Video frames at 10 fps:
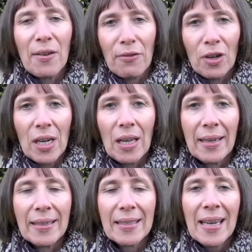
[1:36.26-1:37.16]
for a
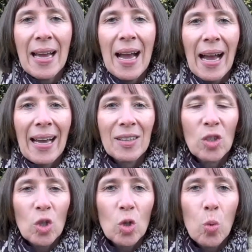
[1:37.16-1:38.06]
client, and
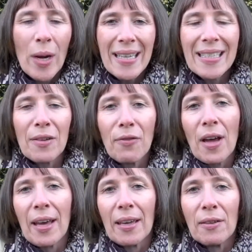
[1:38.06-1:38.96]

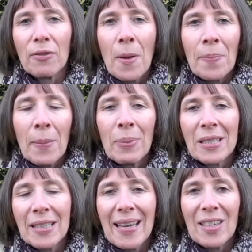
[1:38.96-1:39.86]

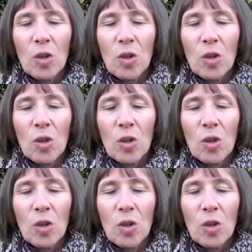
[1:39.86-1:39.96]
25%